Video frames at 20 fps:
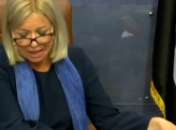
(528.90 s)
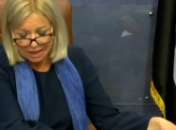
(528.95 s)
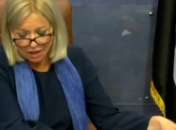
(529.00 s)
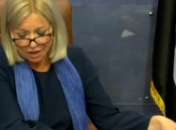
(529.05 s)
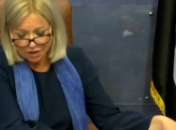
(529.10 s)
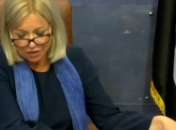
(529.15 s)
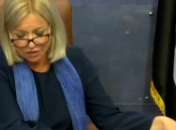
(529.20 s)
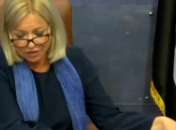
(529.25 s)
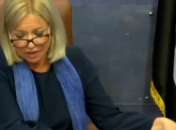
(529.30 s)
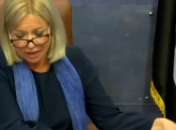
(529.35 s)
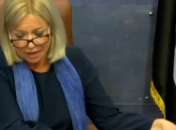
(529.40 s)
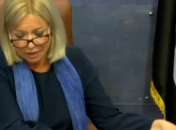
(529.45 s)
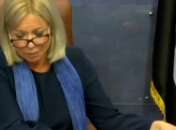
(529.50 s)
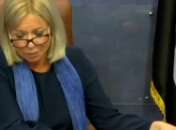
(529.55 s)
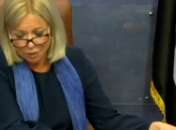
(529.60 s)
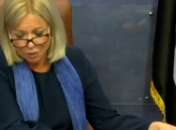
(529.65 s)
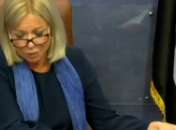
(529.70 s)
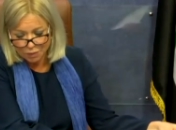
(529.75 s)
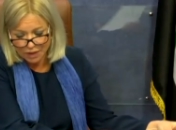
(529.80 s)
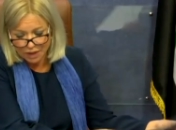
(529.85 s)
Like last
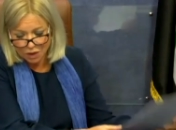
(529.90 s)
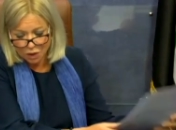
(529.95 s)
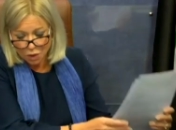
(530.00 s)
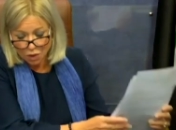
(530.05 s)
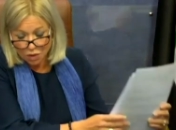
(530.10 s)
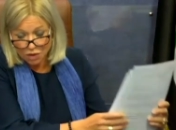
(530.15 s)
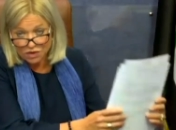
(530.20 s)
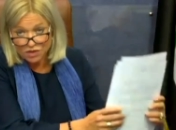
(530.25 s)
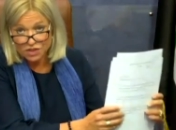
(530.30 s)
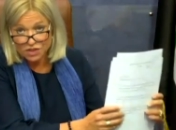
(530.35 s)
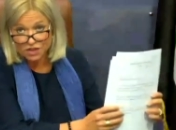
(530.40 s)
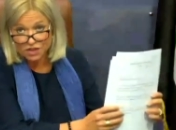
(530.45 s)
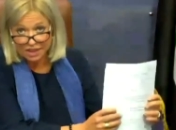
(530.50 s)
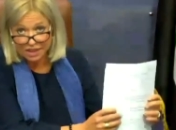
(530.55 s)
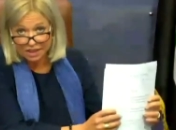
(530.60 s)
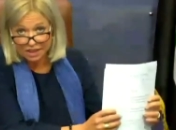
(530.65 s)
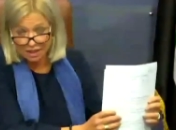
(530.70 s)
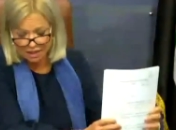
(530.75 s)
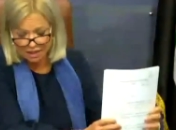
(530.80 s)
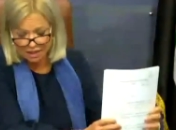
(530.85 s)
time, we
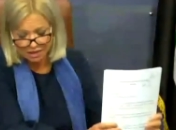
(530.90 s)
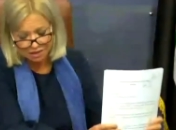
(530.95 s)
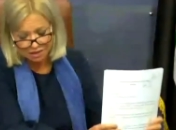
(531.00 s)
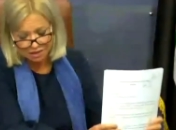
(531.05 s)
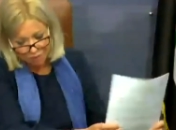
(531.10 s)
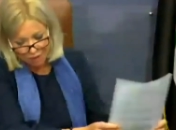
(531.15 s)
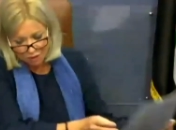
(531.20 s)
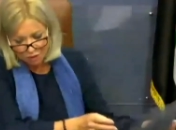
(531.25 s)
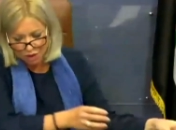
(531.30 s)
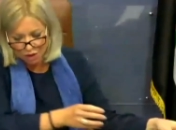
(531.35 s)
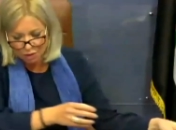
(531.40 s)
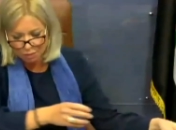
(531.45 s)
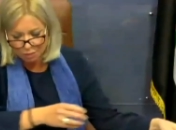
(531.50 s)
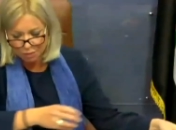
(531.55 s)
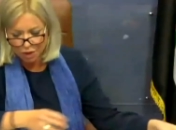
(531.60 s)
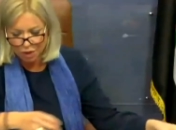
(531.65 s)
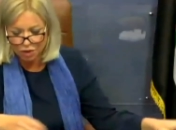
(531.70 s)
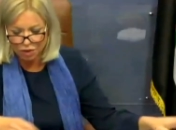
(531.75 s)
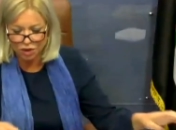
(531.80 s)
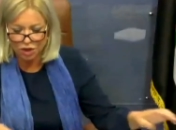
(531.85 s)
cautiously
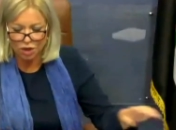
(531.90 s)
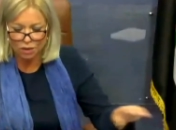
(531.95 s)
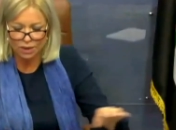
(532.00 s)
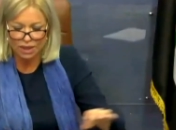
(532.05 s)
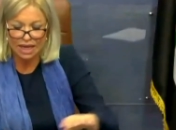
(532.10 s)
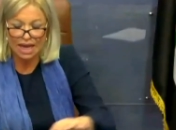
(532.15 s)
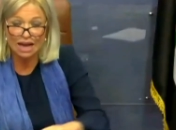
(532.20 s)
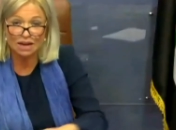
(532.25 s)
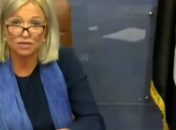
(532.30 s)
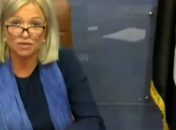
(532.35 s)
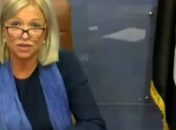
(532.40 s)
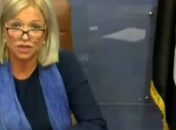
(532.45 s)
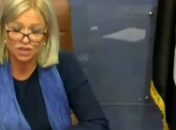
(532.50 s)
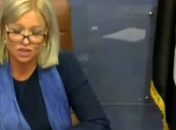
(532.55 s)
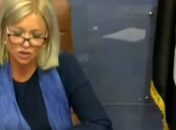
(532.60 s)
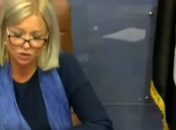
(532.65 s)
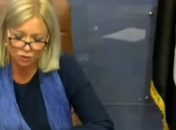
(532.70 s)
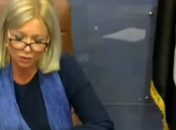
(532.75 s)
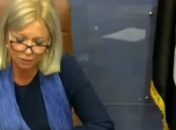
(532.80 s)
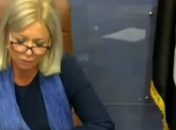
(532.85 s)
welcome ongoing
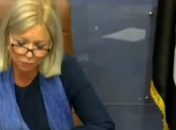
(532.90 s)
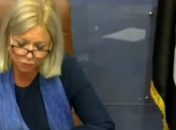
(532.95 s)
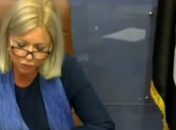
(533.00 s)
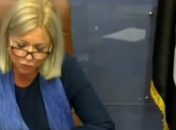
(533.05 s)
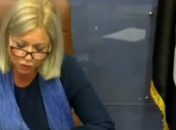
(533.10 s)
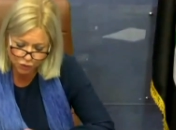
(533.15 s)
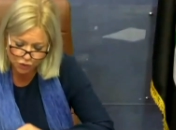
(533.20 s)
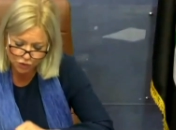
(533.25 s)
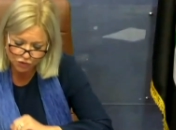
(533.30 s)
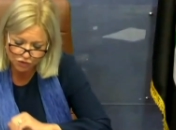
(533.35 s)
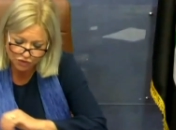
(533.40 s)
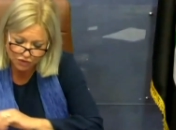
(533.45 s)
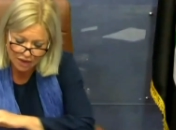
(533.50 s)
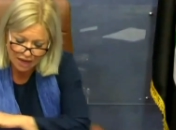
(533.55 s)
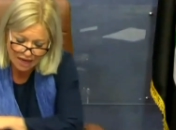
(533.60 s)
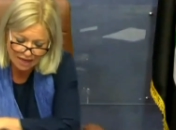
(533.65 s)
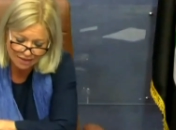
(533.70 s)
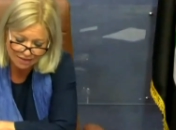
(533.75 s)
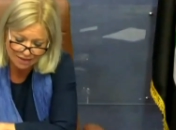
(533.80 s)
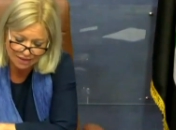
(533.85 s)
efforts to improve
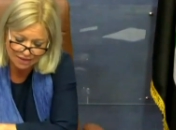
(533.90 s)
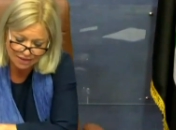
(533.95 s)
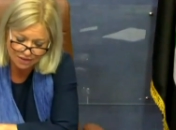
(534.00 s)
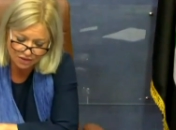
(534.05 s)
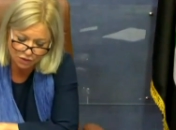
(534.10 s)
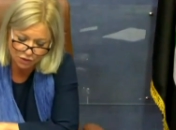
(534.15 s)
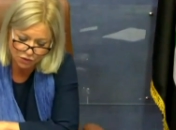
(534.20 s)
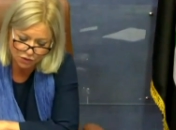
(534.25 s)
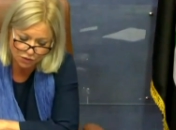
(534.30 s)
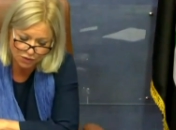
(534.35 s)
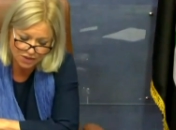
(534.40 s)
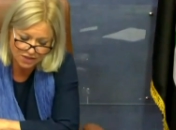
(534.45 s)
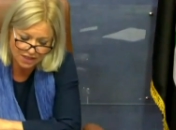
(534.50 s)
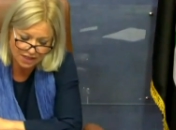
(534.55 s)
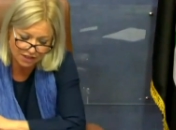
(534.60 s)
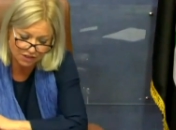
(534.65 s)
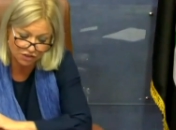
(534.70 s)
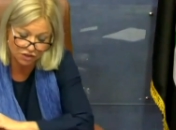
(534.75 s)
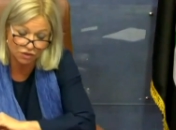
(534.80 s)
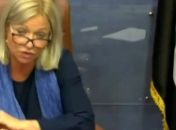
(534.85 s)
access
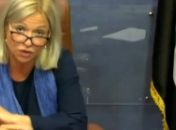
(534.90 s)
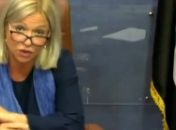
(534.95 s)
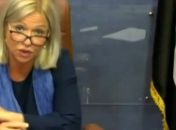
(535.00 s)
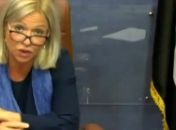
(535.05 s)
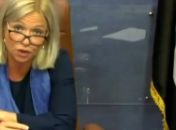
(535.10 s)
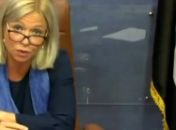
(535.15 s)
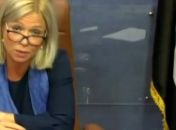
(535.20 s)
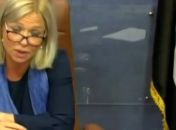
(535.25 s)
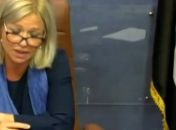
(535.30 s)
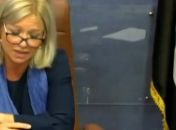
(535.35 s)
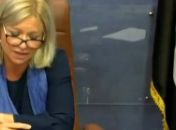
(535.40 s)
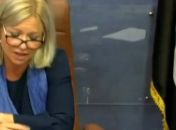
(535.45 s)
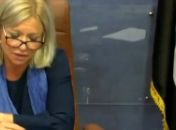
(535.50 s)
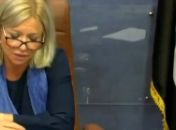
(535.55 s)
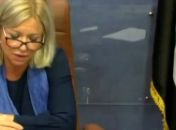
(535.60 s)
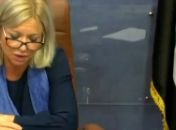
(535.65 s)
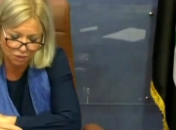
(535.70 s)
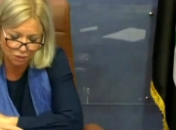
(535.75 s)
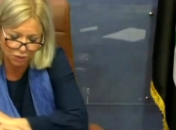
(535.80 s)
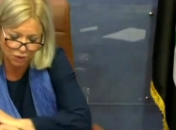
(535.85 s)
authorization for
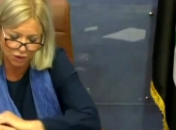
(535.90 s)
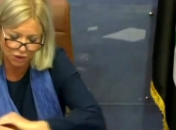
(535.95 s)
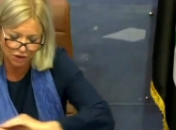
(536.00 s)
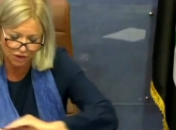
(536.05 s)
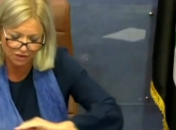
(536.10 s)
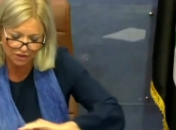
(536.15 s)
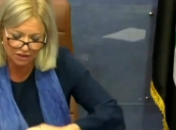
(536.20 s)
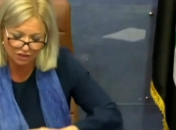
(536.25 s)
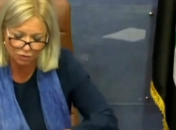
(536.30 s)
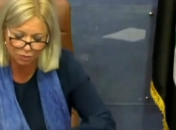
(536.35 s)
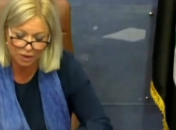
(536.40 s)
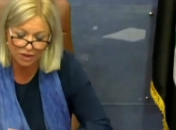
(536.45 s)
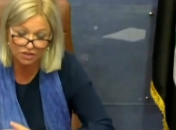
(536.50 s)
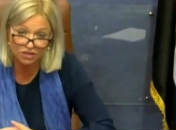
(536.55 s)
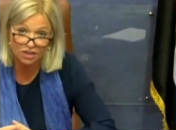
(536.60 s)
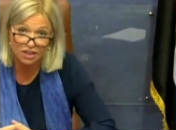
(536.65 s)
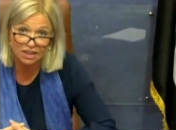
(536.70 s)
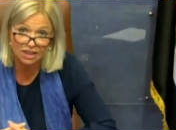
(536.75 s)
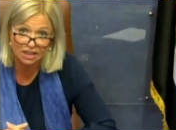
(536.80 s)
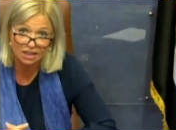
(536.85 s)
humanitarian workers,
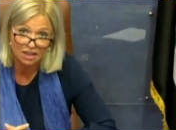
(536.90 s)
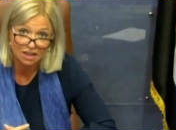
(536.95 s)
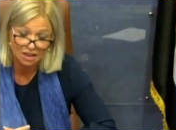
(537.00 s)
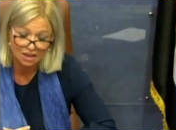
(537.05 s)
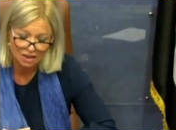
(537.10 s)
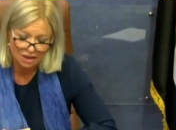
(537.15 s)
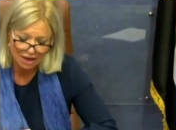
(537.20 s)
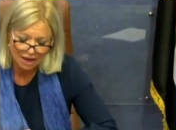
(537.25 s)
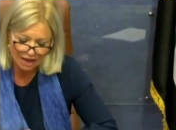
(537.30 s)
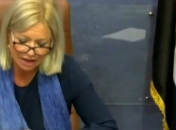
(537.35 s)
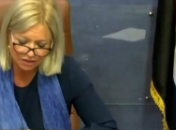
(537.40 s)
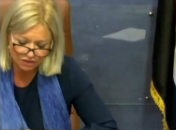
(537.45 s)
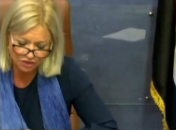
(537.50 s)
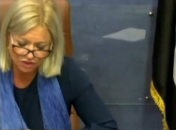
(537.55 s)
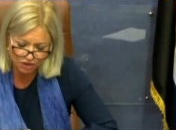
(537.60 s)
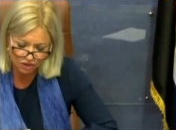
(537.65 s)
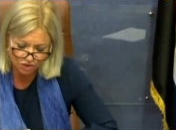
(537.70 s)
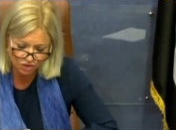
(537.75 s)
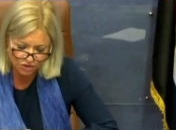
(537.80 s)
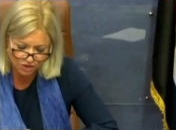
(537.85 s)
especially
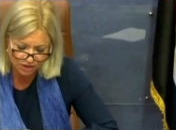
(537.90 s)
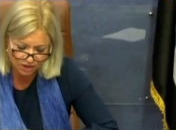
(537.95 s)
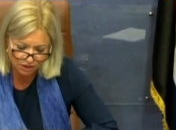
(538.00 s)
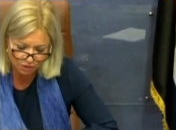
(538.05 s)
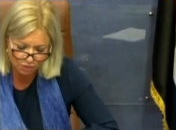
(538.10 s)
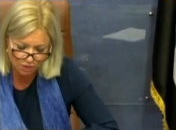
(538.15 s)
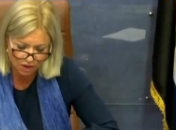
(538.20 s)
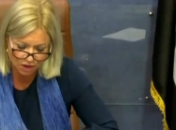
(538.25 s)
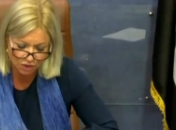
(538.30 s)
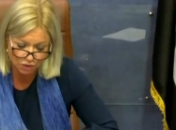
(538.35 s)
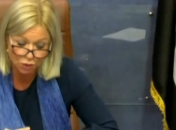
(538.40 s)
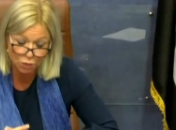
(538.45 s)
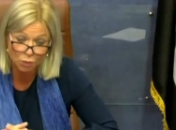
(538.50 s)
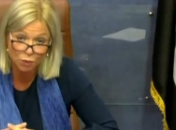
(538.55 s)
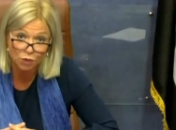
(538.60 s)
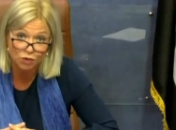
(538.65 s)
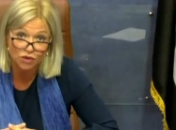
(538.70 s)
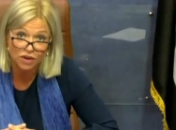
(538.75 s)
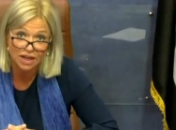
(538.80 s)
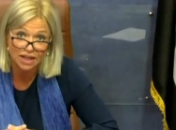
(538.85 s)
NGOs in Iraq who
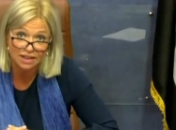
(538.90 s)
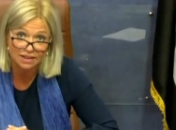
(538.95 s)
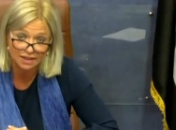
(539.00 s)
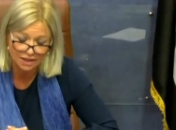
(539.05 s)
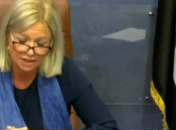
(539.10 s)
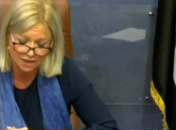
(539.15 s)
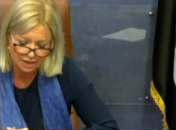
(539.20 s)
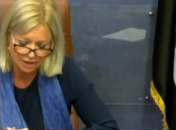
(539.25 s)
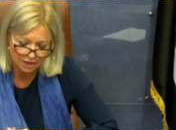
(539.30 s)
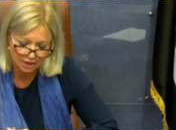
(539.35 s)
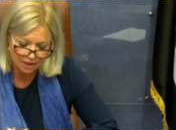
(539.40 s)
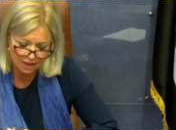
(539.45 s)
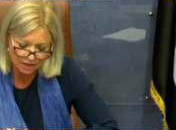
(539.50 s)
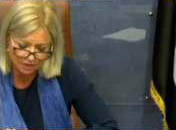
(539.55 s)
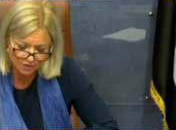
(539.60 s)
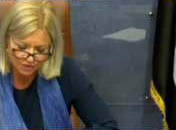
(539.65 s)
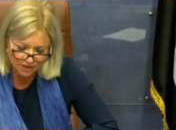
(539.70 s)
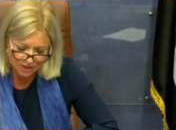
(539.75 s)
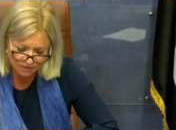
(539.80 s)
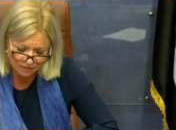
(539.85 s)
provide
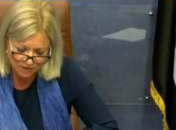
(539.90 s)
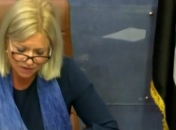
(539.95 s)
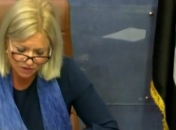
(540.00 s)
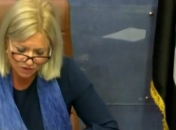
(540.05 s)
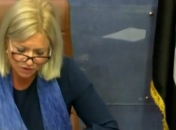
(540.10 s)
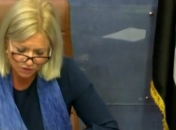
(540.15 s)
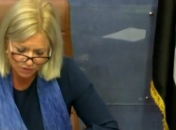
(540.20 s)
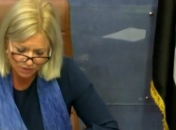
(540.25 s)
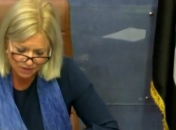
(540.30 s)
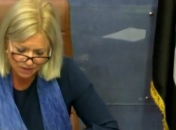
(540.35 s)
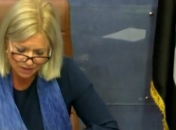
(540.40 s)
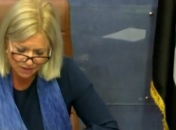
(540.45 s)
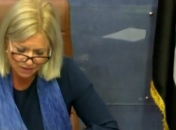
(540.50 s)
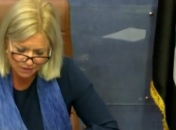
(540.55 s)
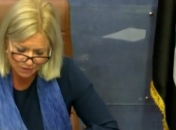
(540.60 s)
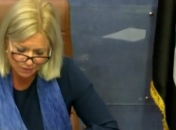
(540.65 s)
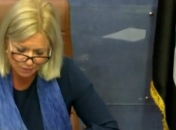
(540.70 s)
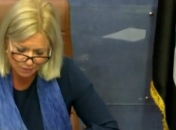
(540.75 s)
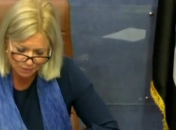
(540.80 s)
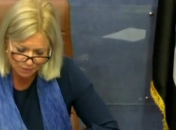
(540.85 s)
life saving
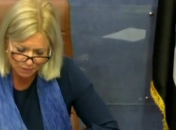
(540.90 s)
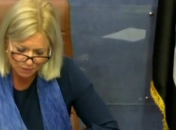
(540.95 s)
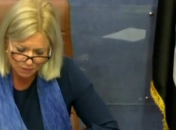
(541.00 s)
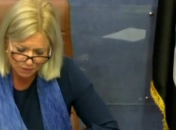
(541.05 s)
services.